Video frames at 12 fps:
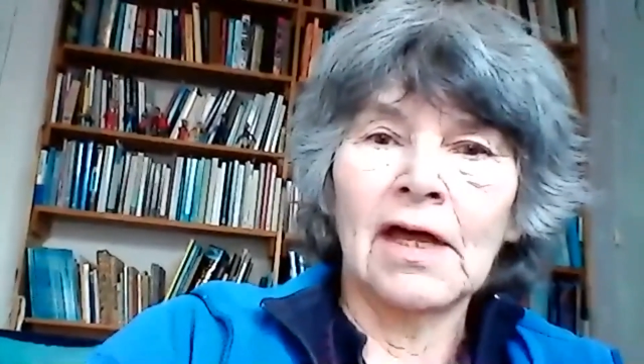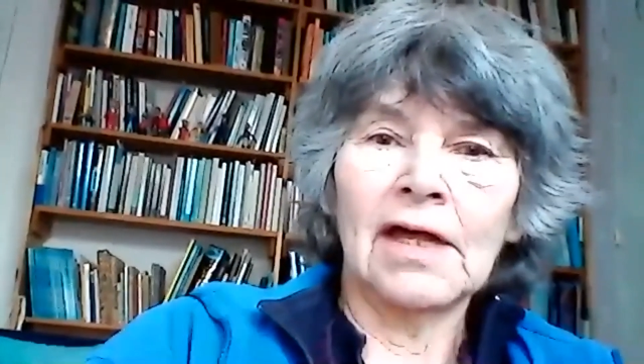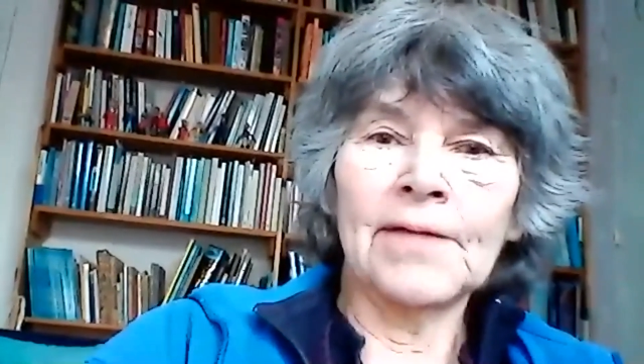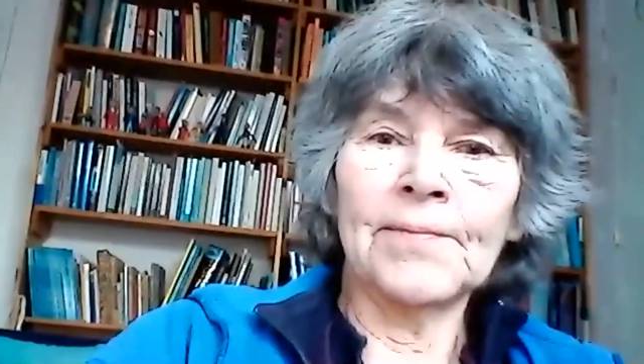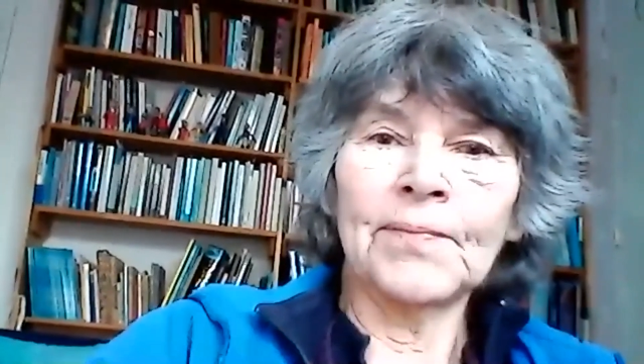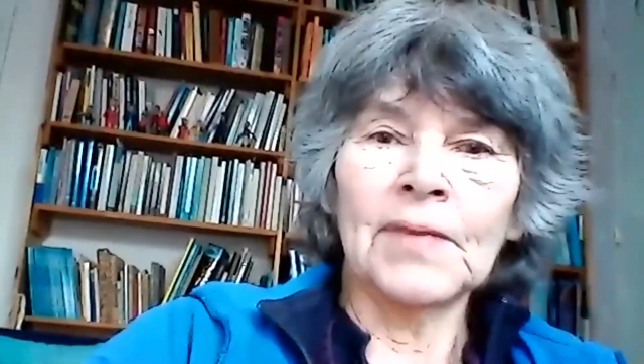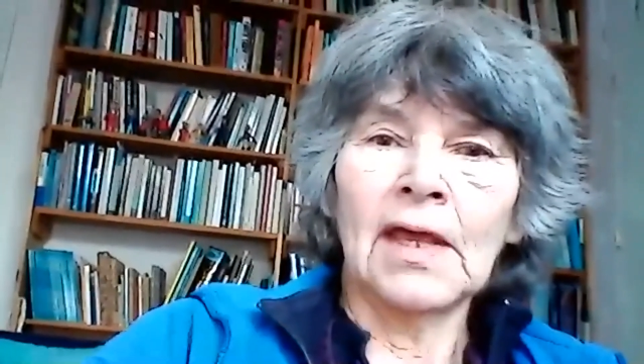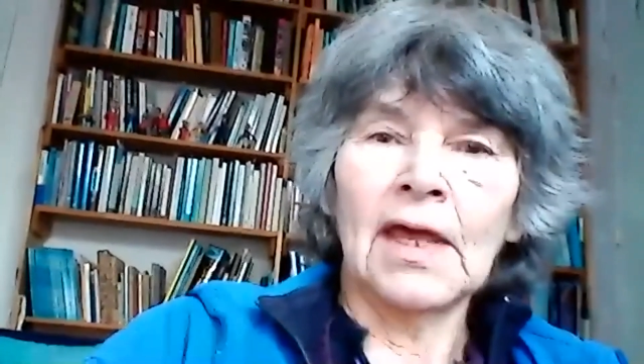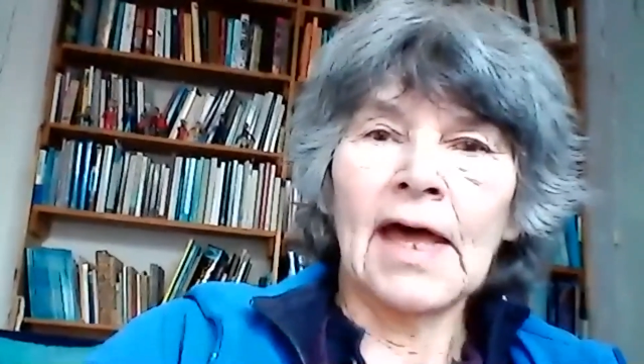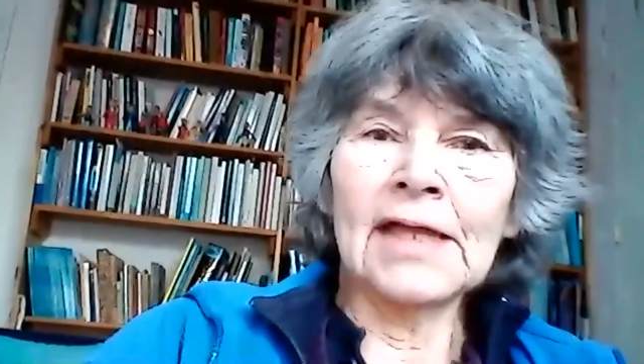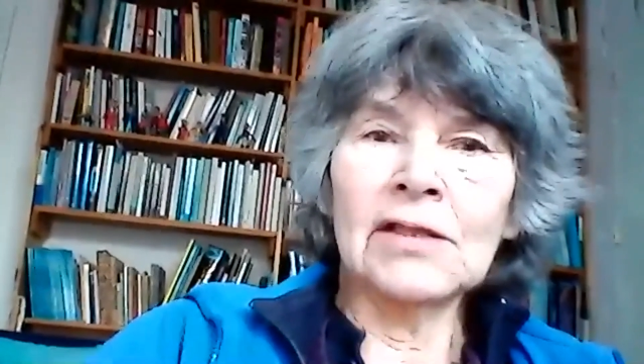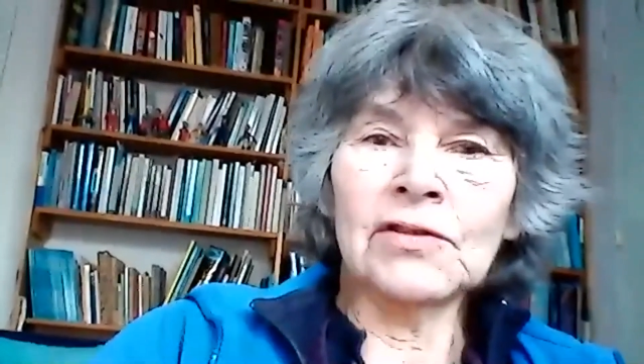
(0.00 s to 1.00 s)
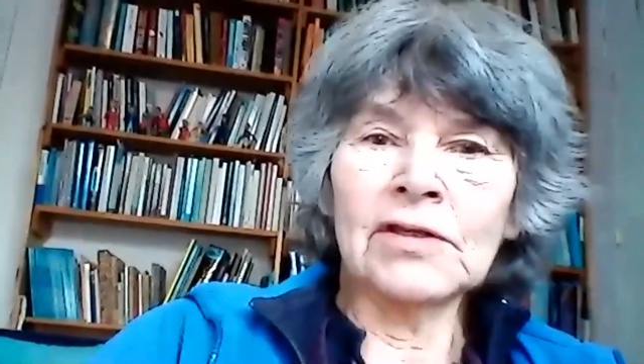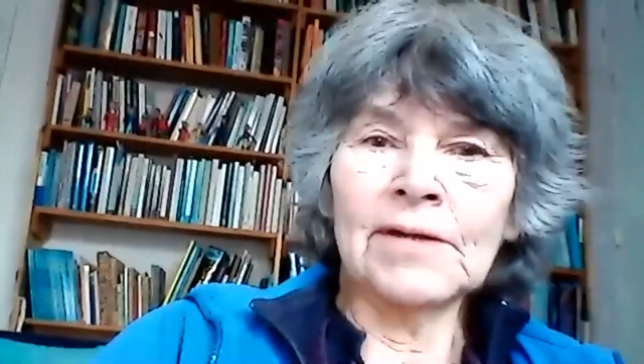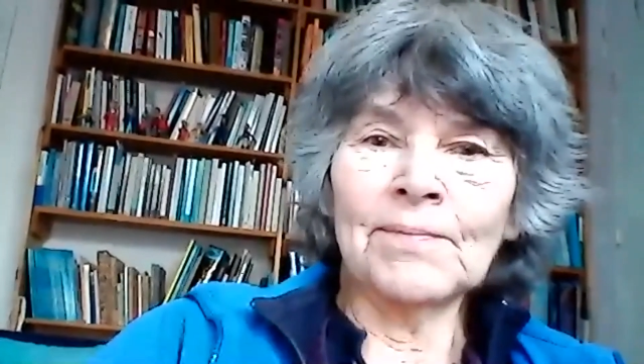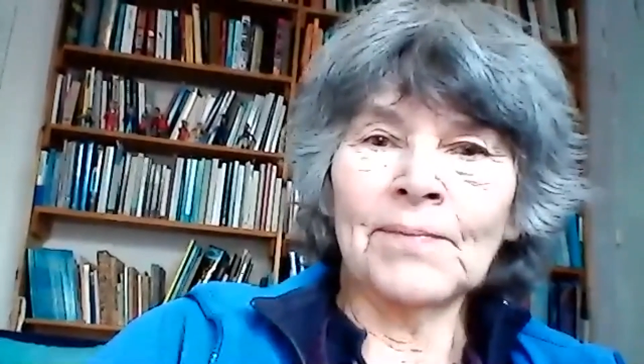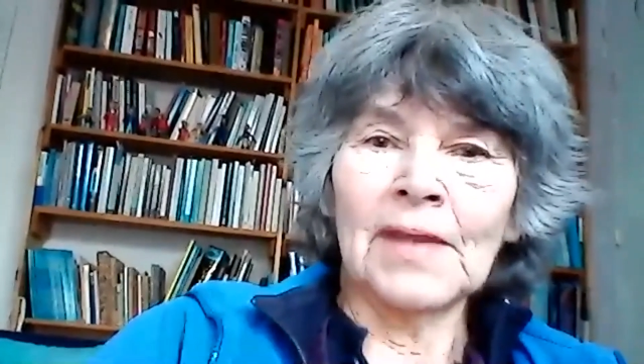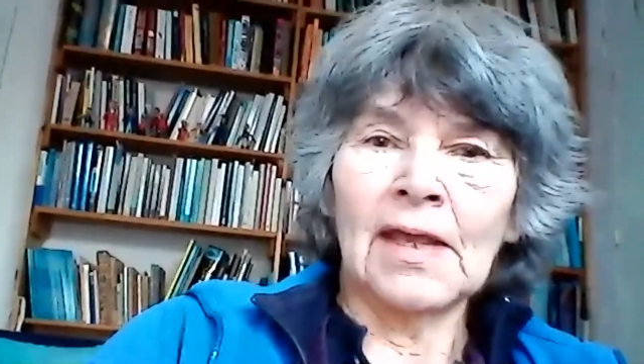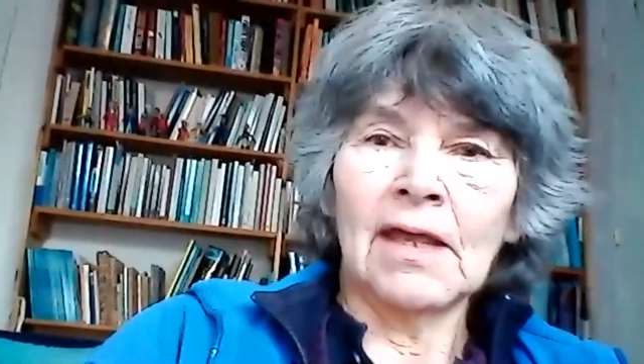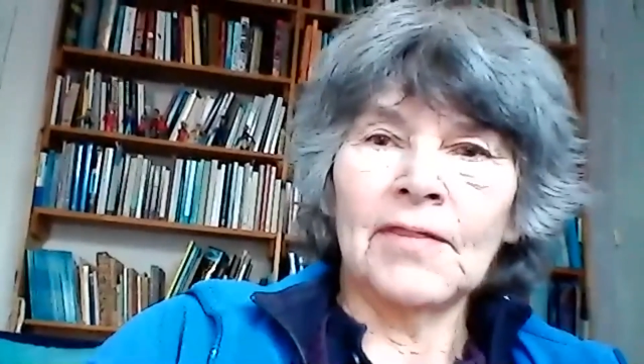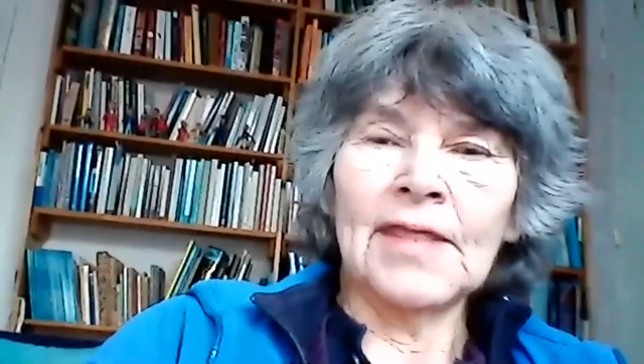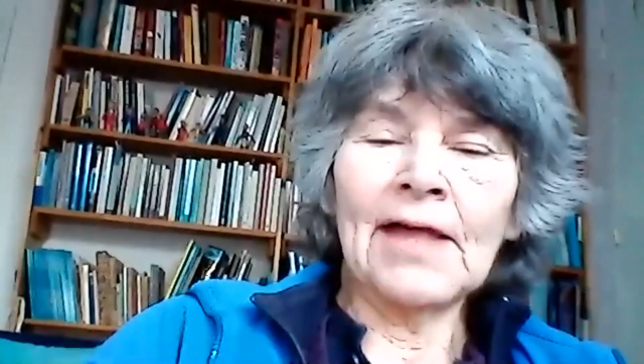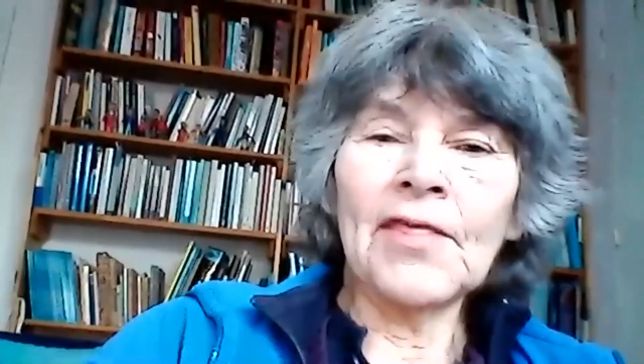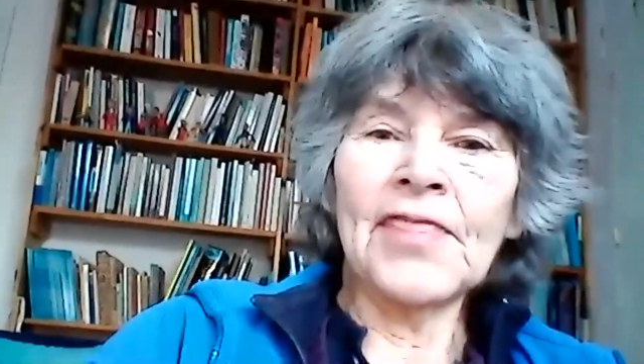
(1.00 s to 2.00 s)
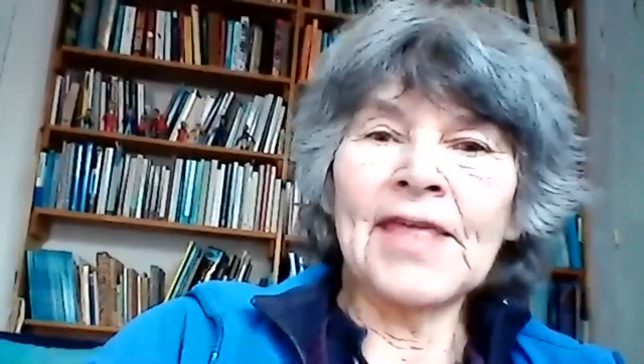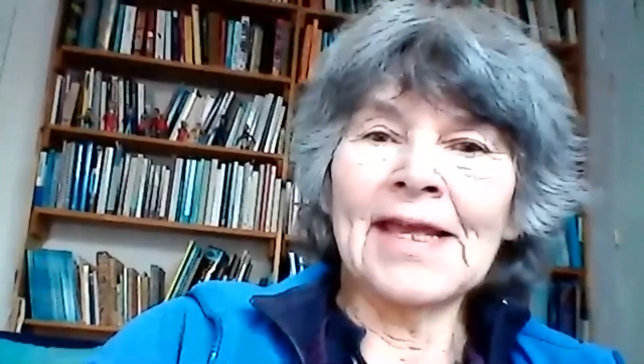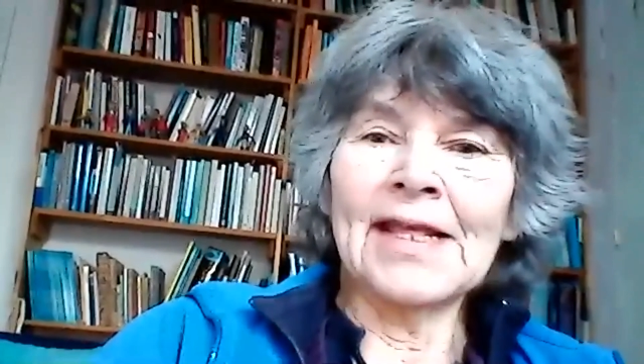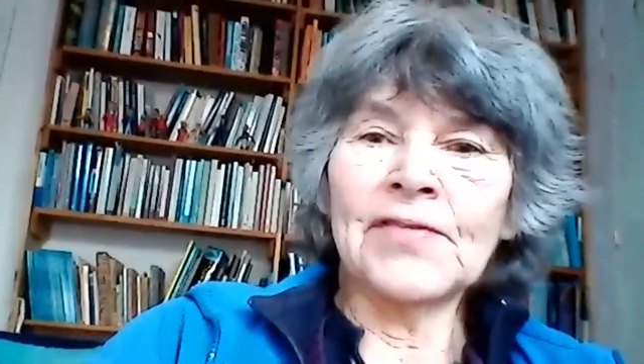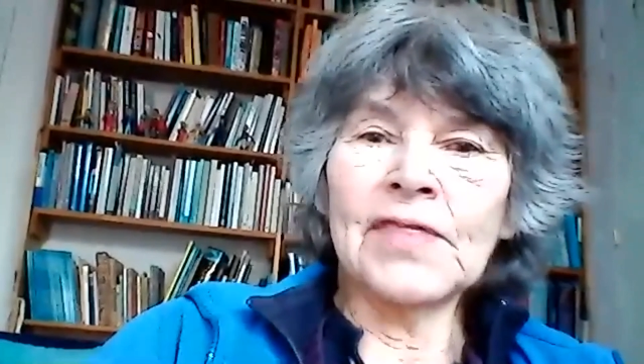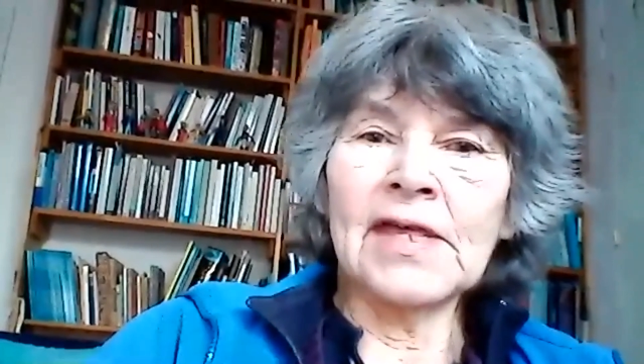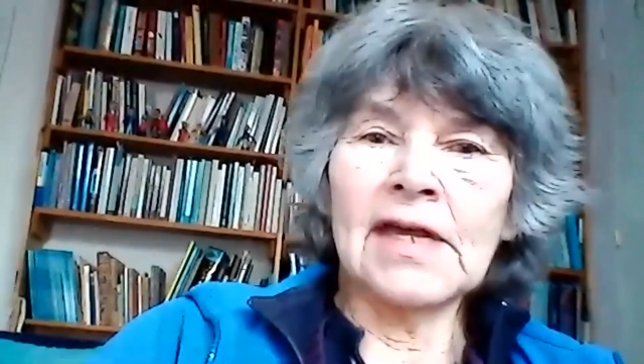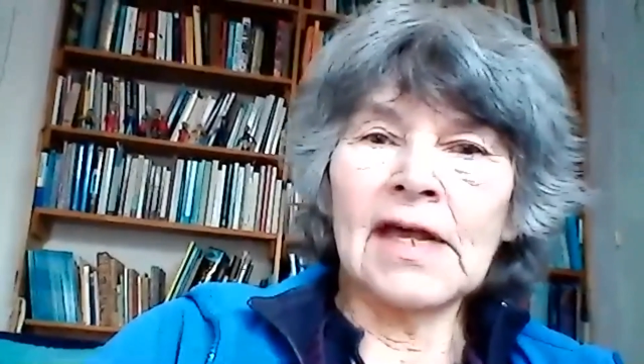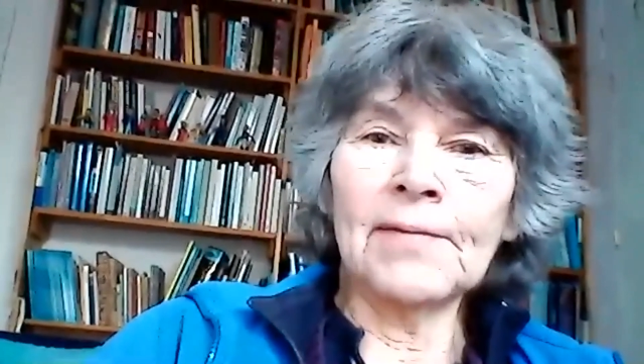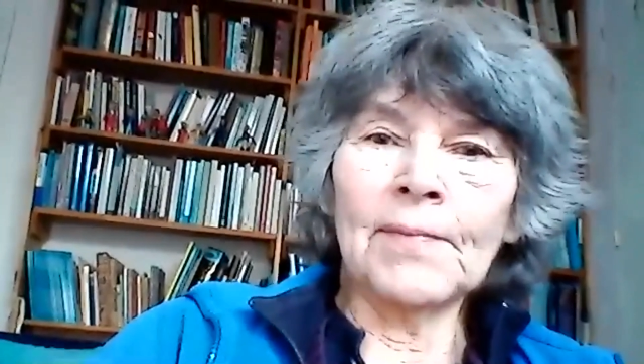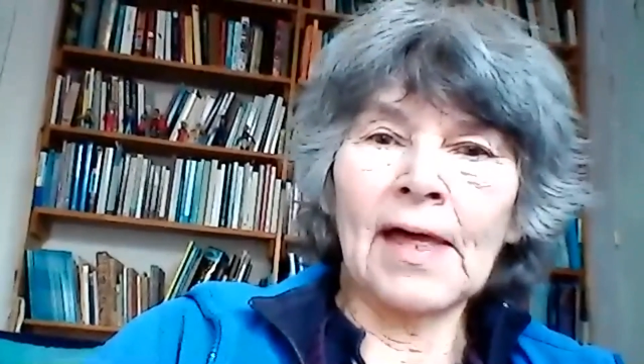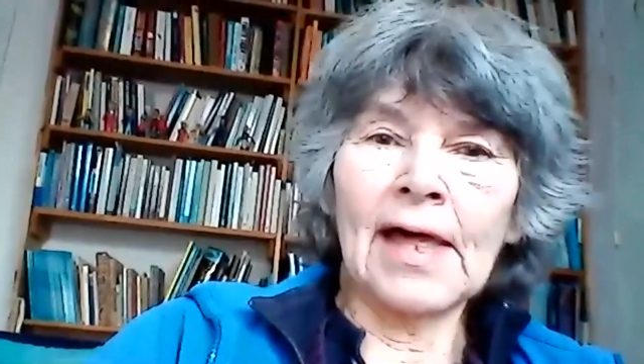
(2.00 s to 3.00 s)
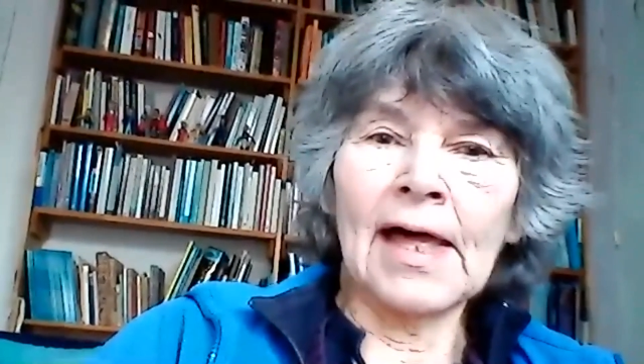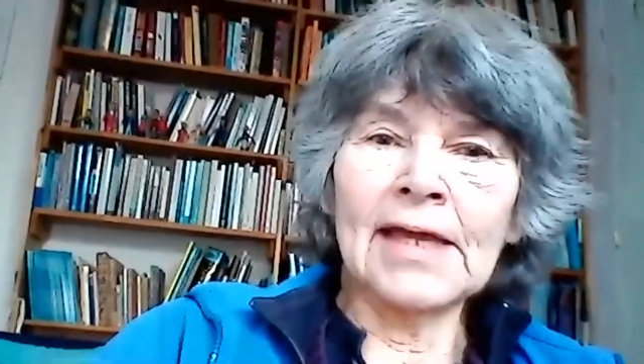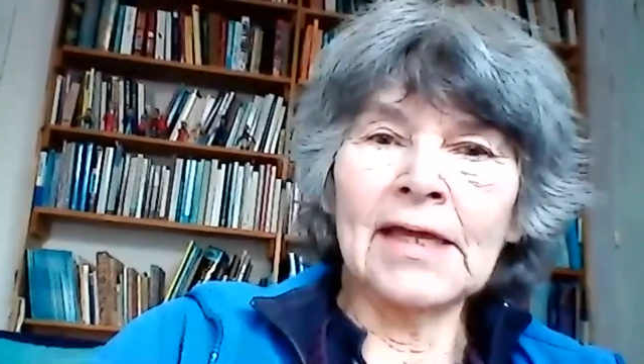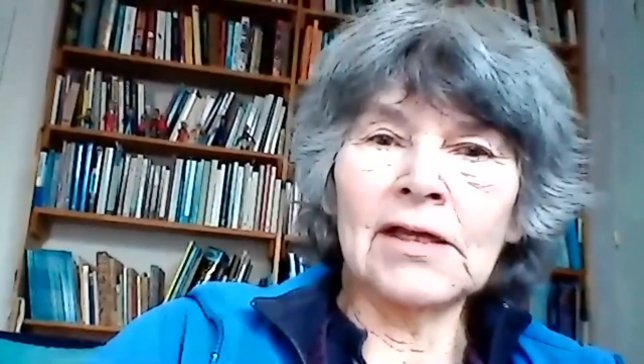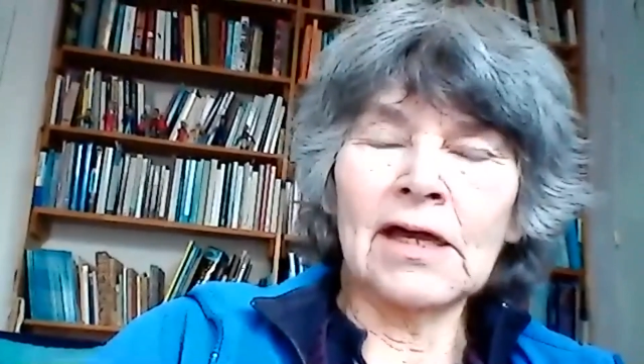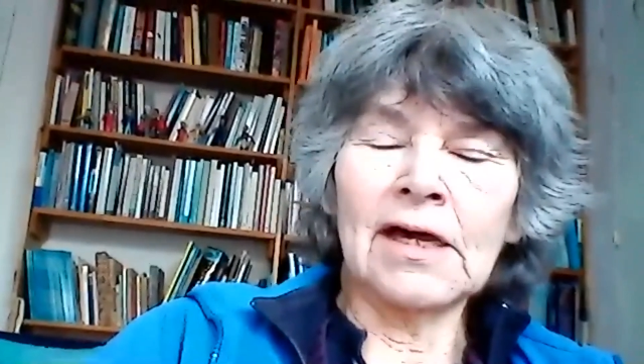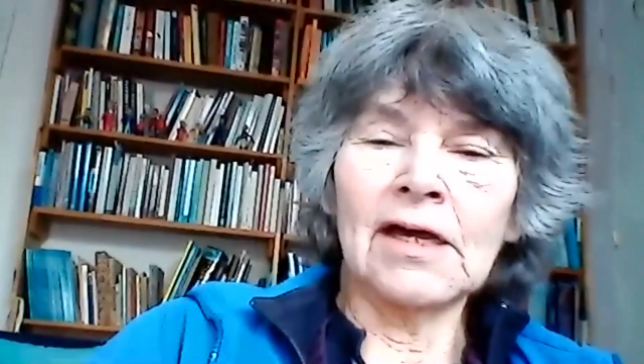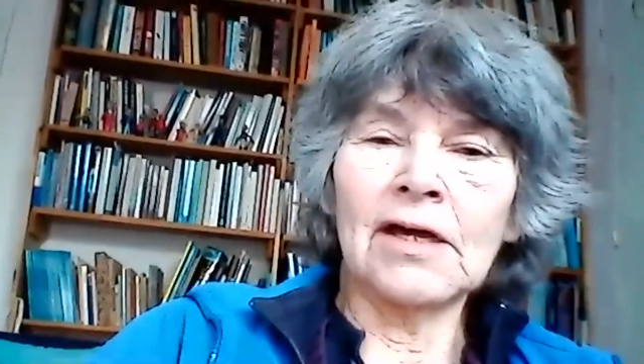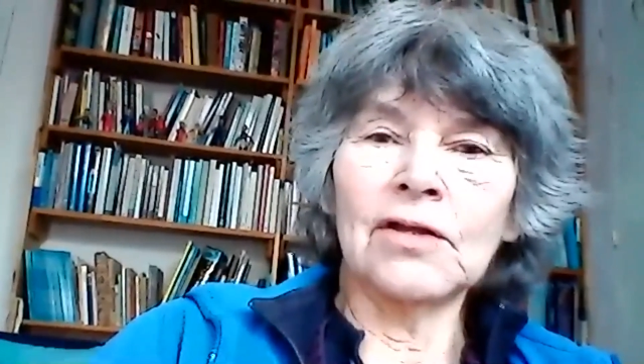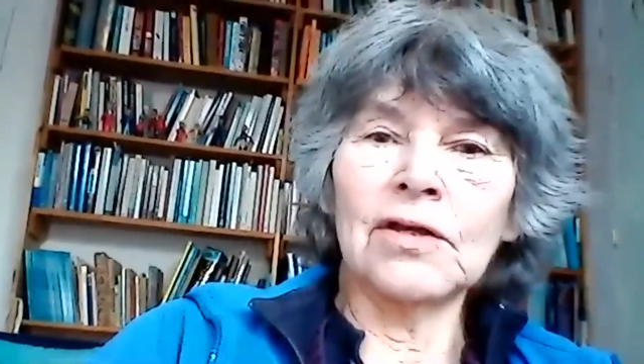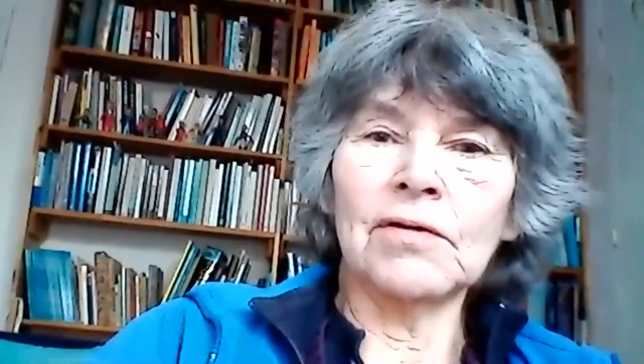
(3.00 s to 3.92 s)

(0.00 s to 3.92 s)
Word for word: Um, and um, the other thing is that um, I uh,